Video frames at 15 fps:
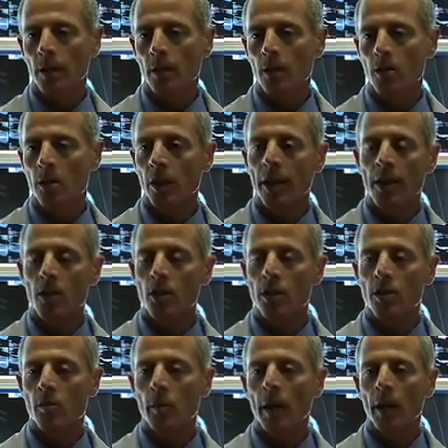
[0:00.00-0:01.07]
selection
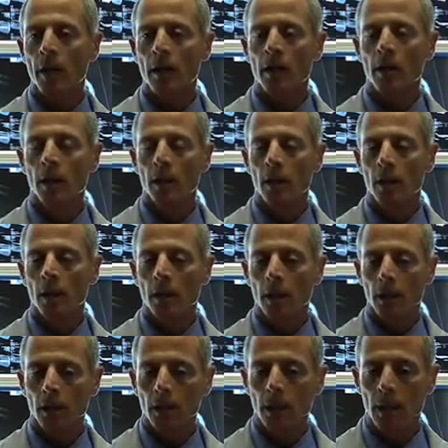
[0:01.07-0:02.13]
is made,
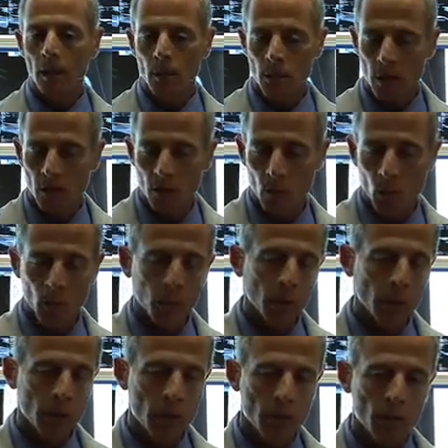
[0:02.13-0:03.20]
and was even more
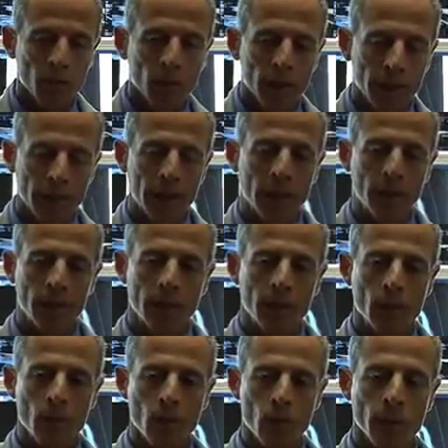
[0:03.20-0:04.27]
pleased to find out that it
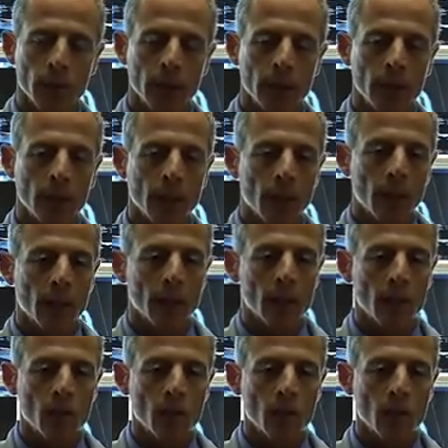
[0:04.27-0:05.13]
was really a